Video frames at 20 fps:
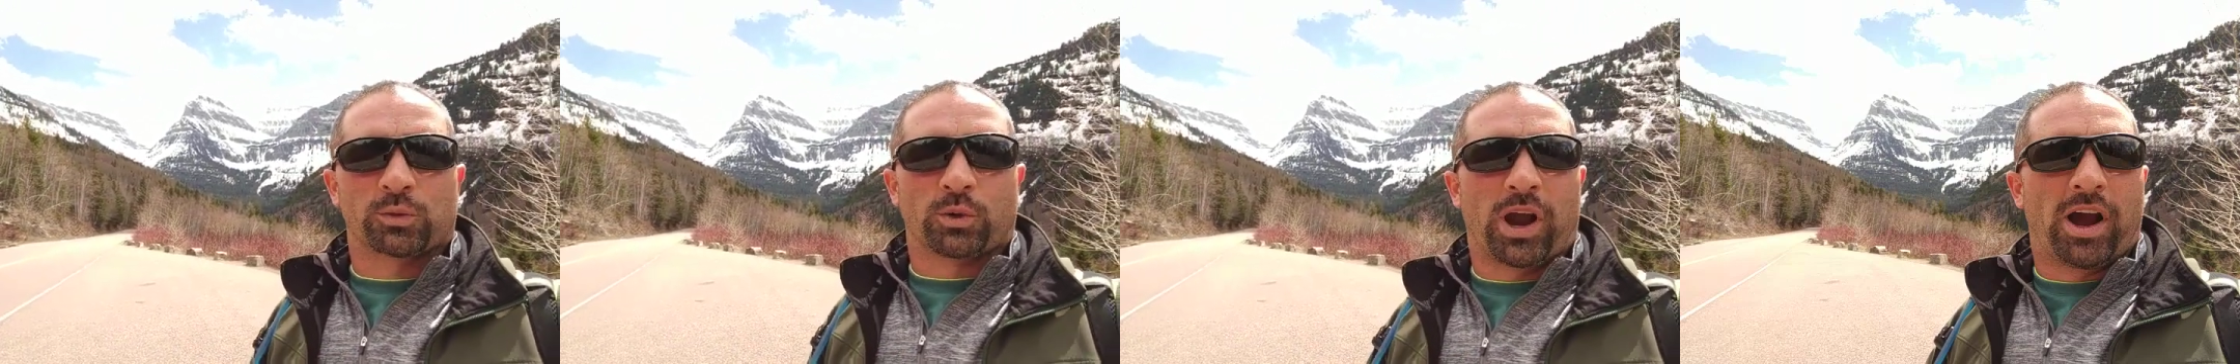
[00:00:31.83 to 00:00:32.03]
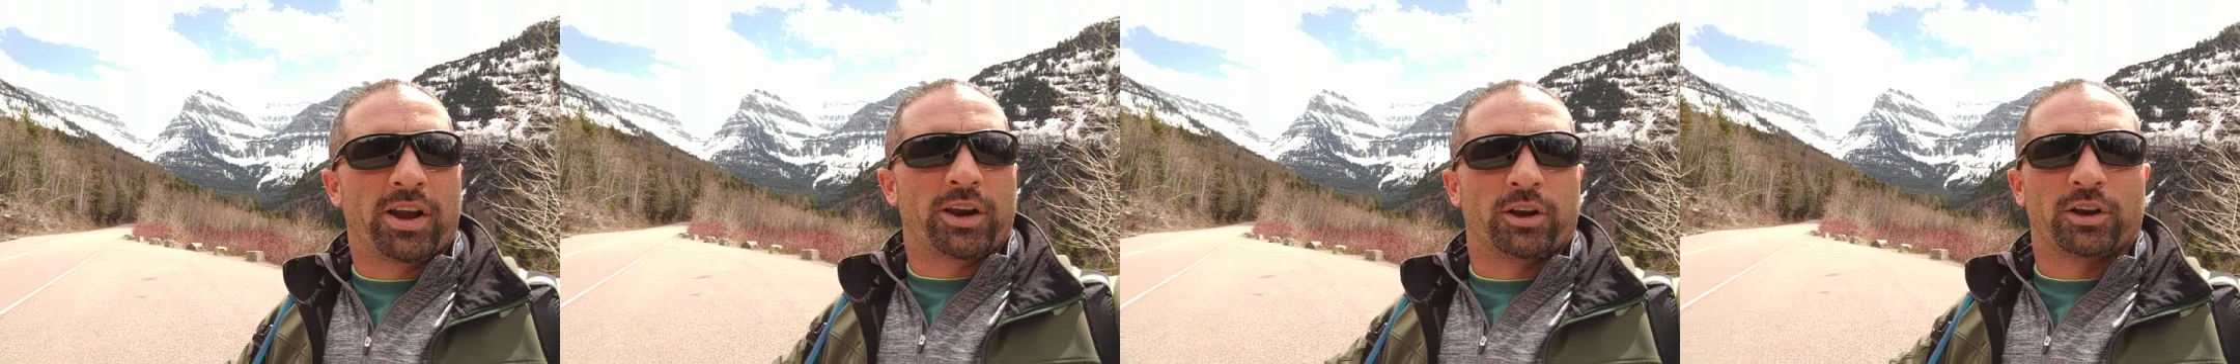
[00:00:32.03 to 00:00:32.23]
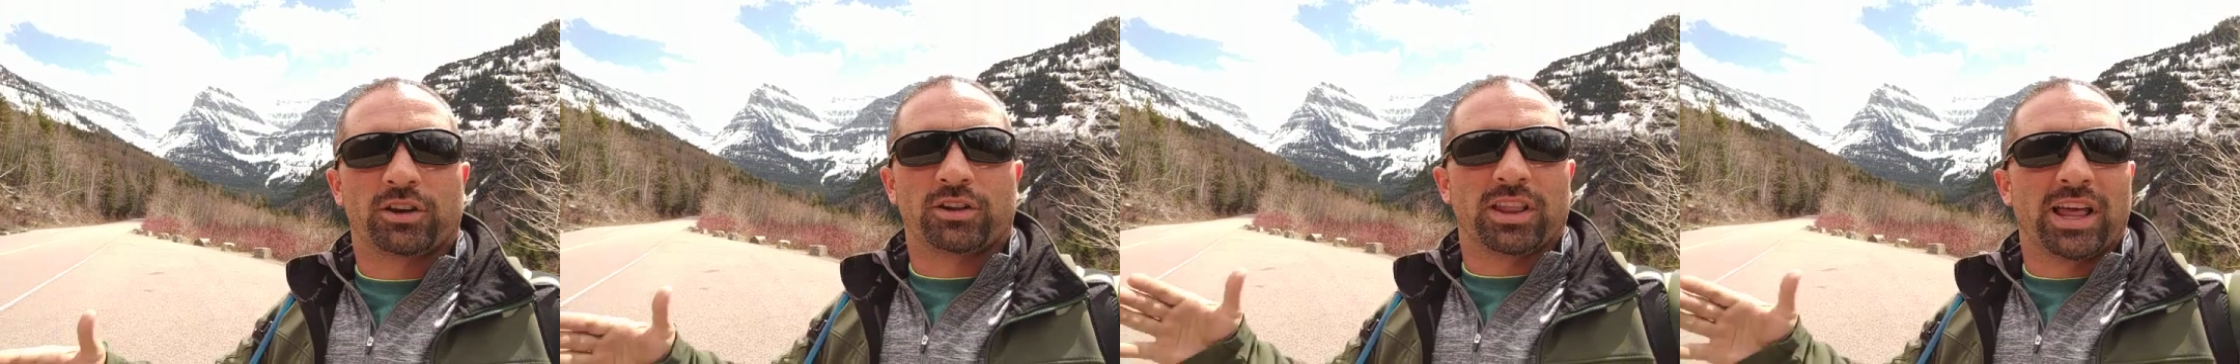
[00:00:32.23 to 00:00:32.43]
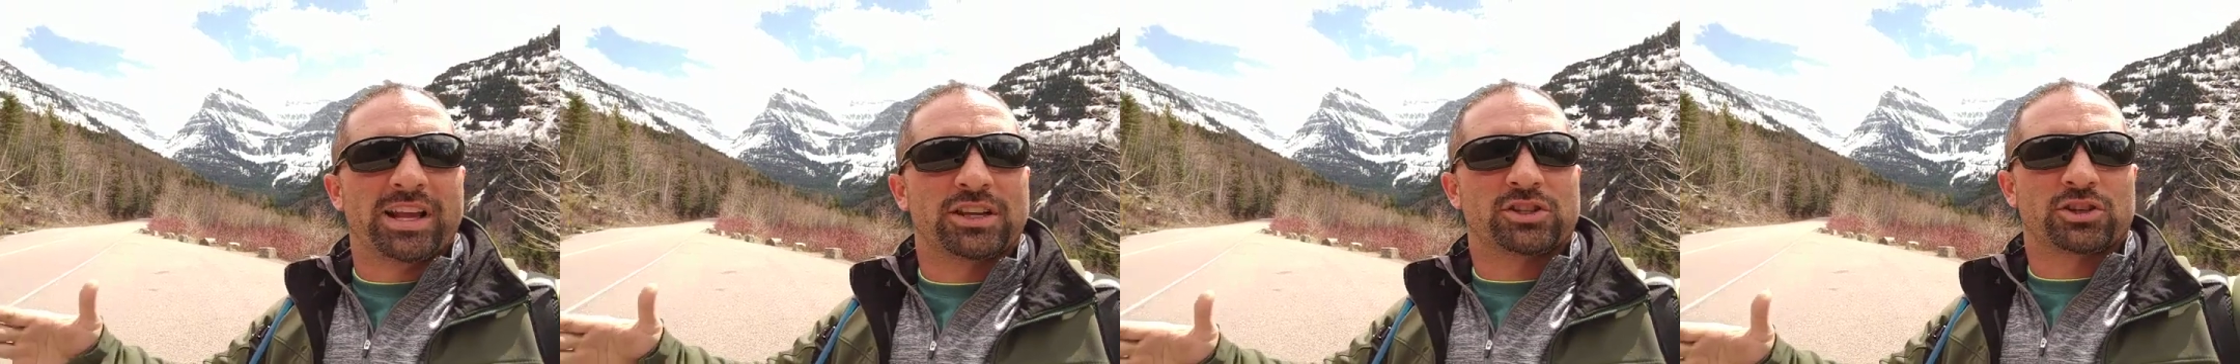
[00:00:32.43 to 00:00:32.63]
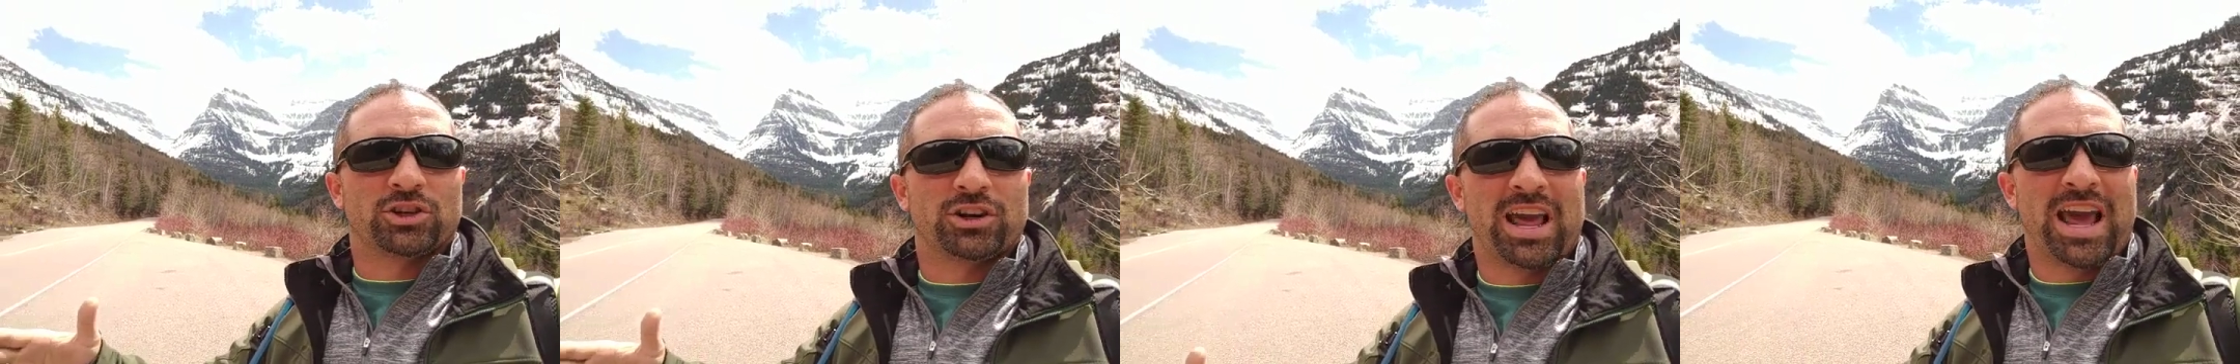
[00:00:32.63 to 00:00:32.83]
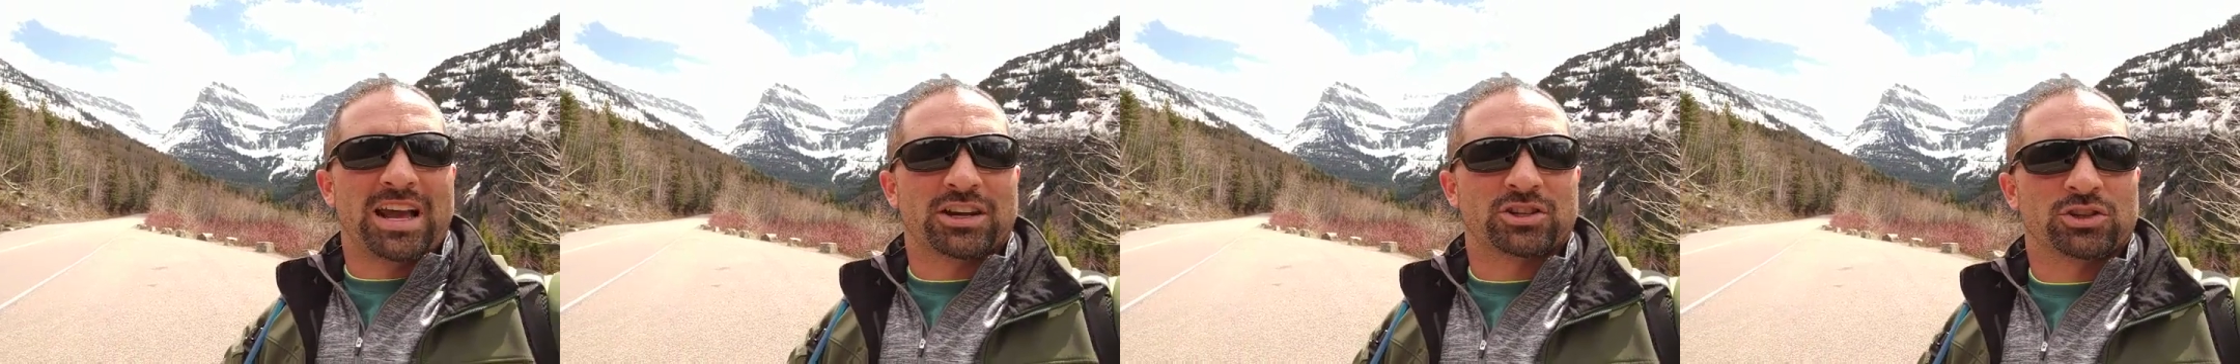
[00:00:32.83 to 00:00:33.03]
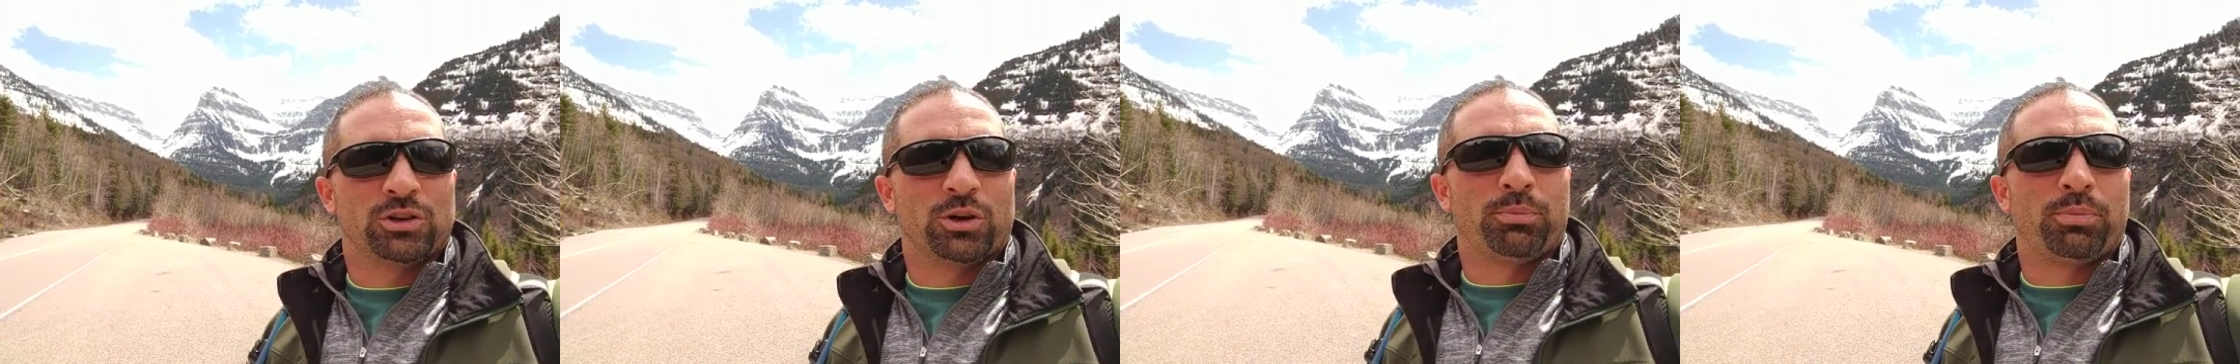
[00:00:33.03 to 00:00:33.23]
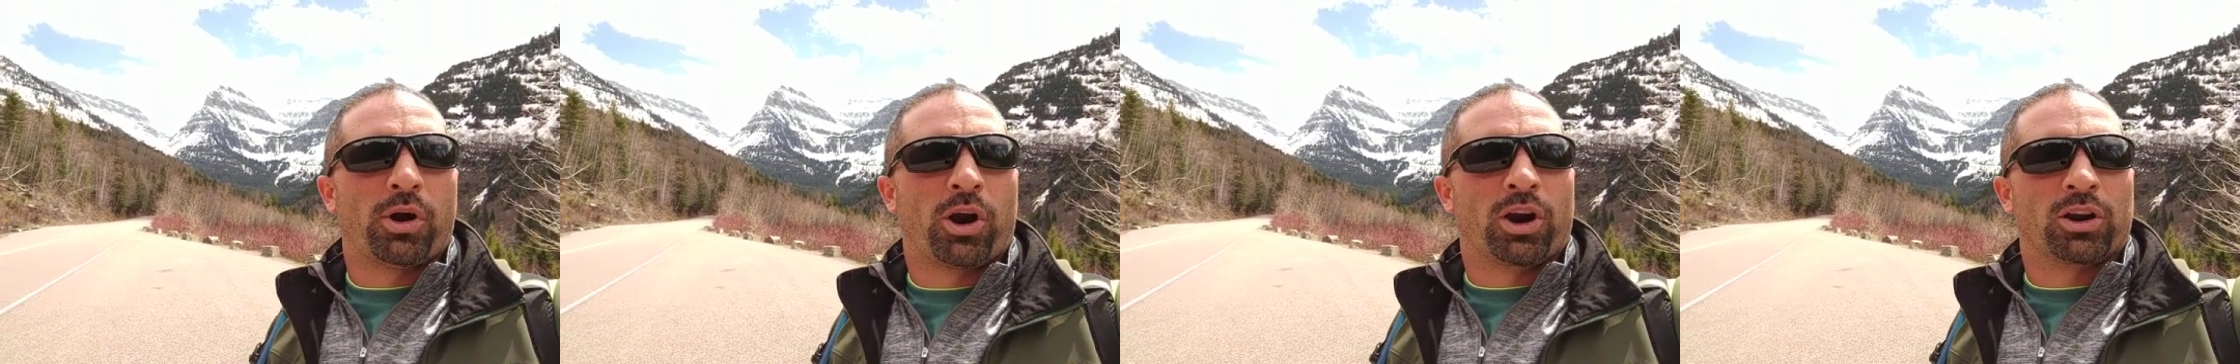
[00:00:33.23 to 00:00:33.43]
We're out here in Glacier
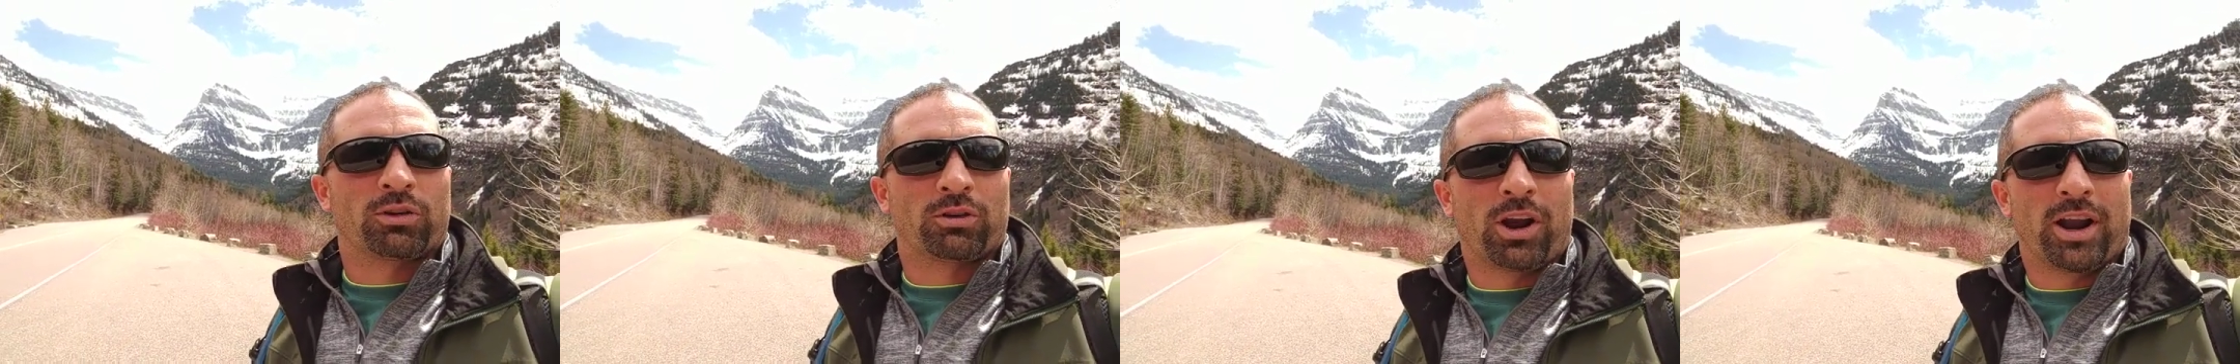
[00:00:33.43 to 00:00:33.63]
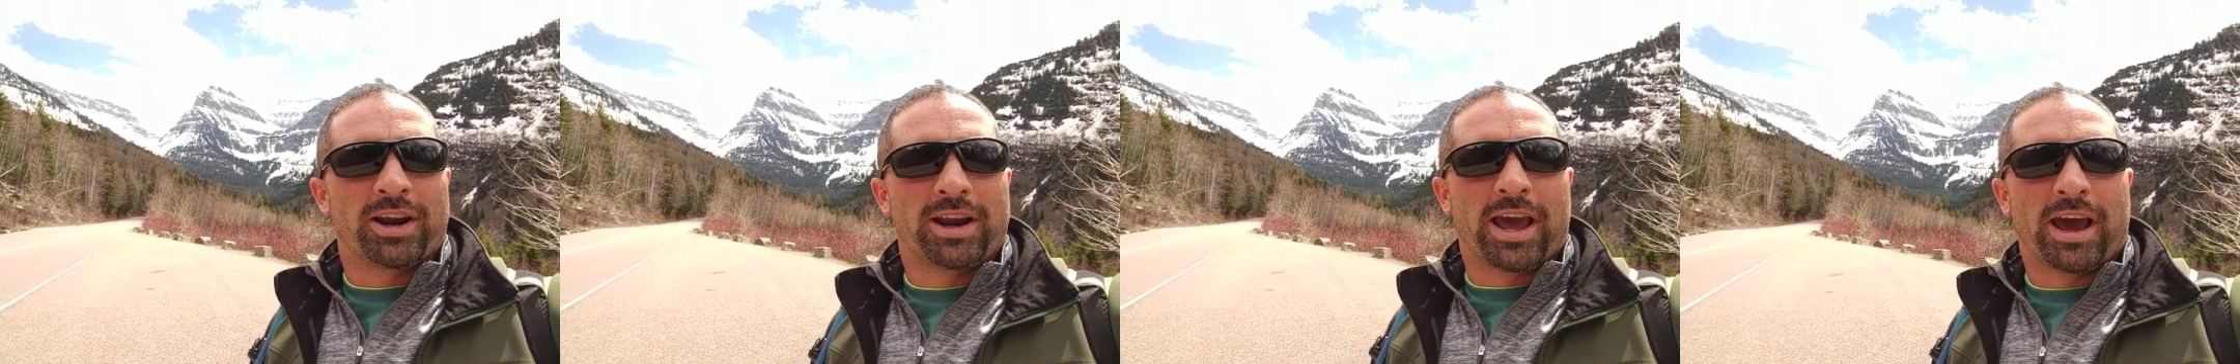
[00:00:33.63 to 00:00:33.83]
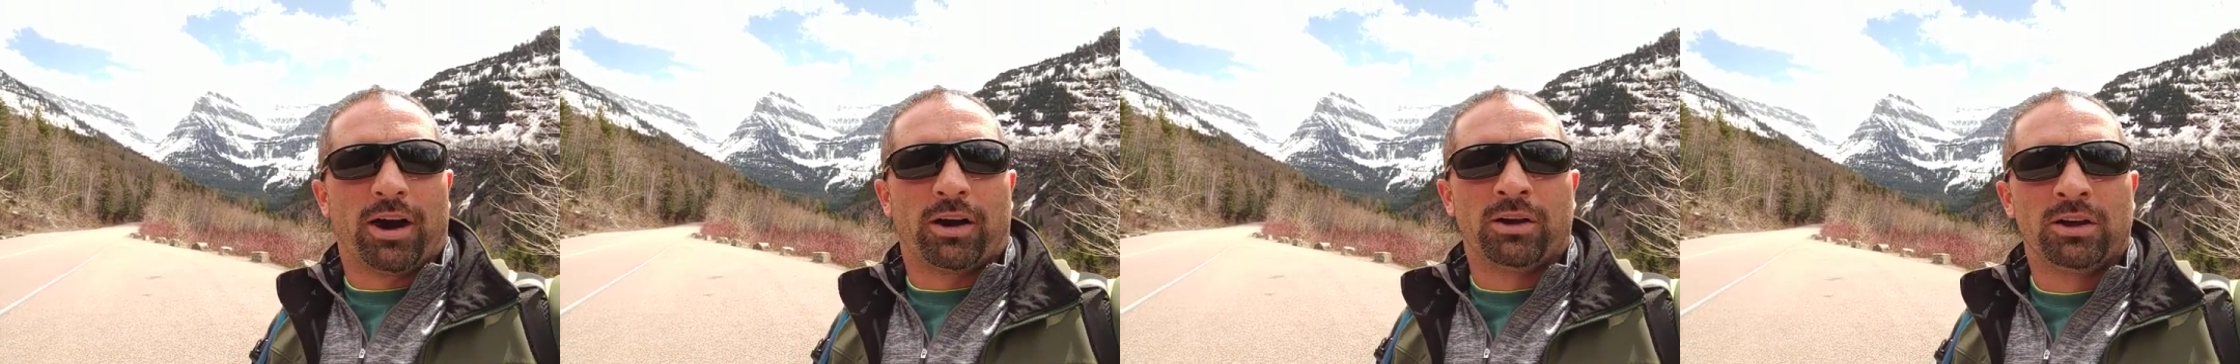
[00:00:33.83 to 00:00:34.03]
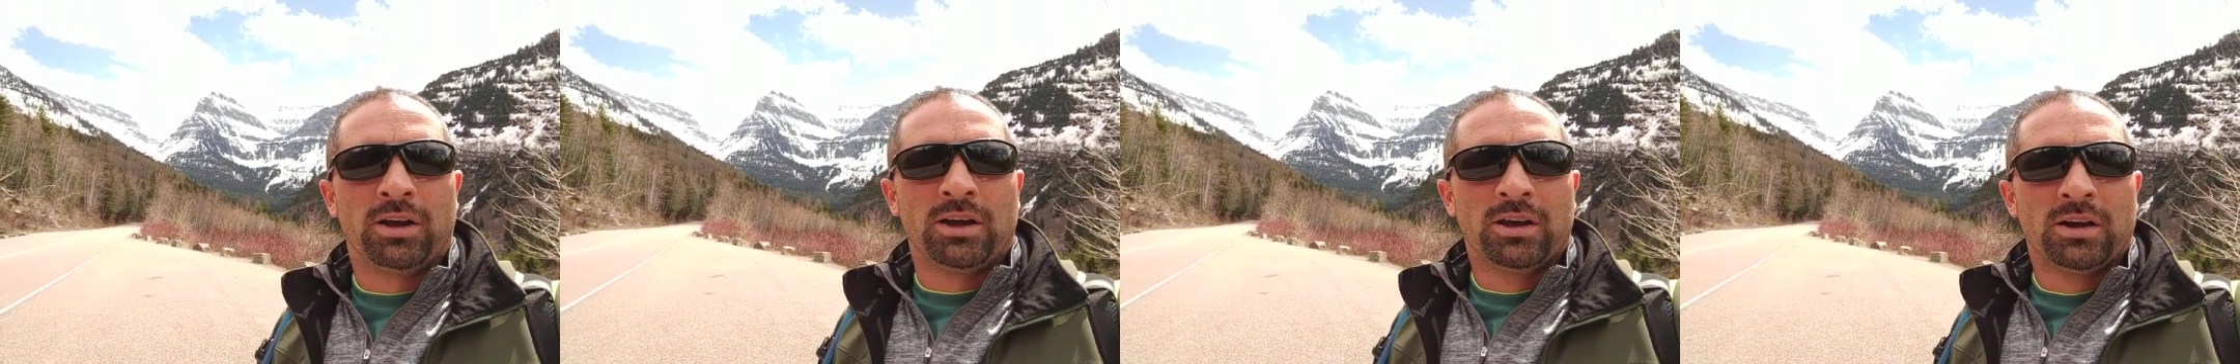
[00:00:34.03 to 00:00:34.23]
National Park right now,